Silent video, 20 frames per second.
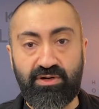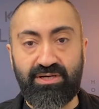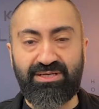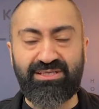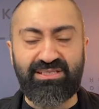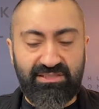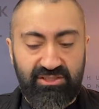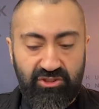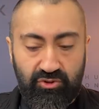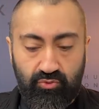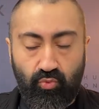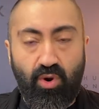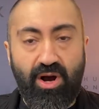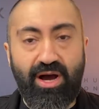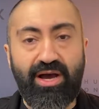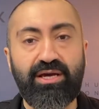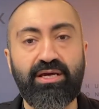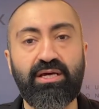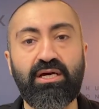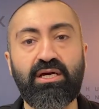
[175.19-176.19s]
And this is
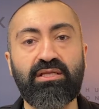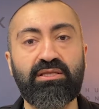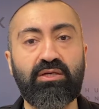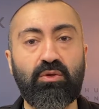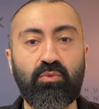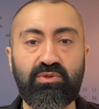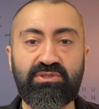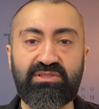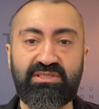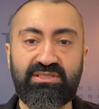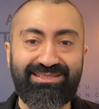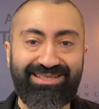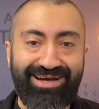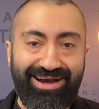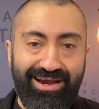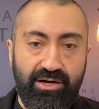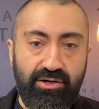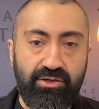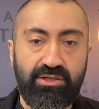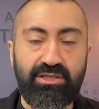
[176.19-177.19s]
why there was a
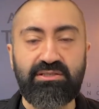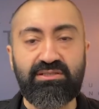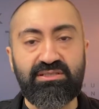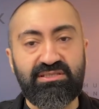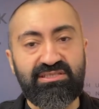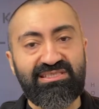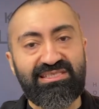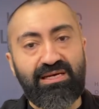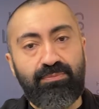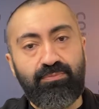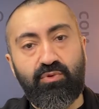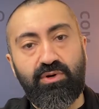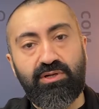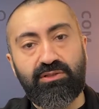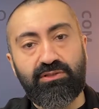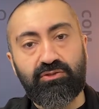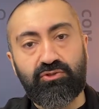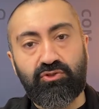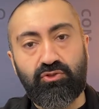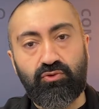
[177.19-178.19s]
dire need to separate
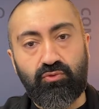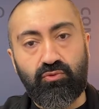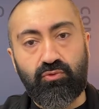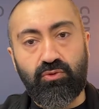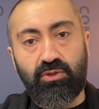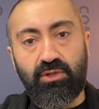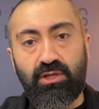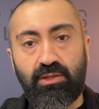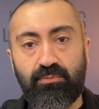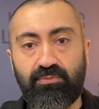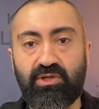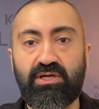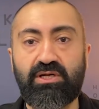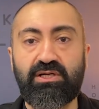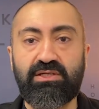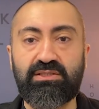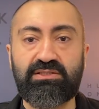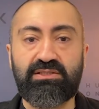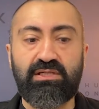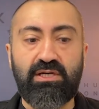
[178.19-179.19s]
the two,
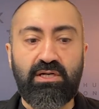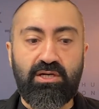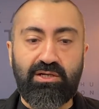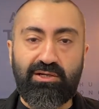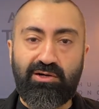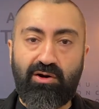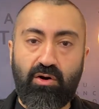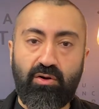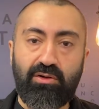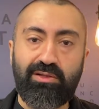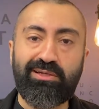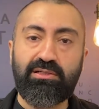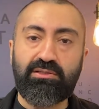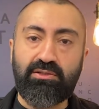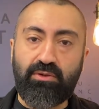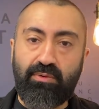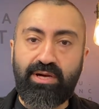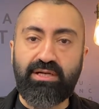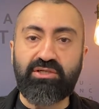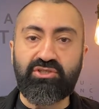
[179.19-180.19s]
because calling a
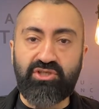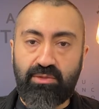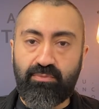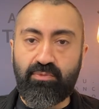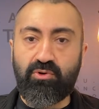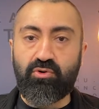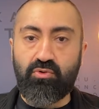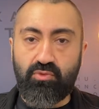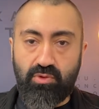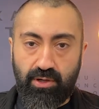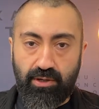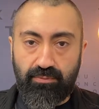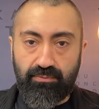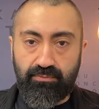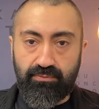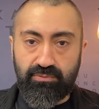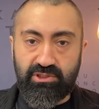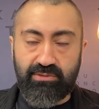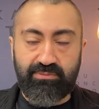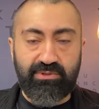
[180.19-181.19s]
direct chamber hookah
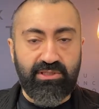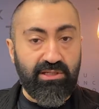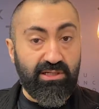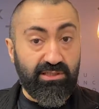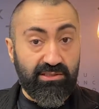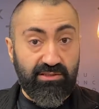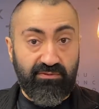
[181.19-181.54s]
something like the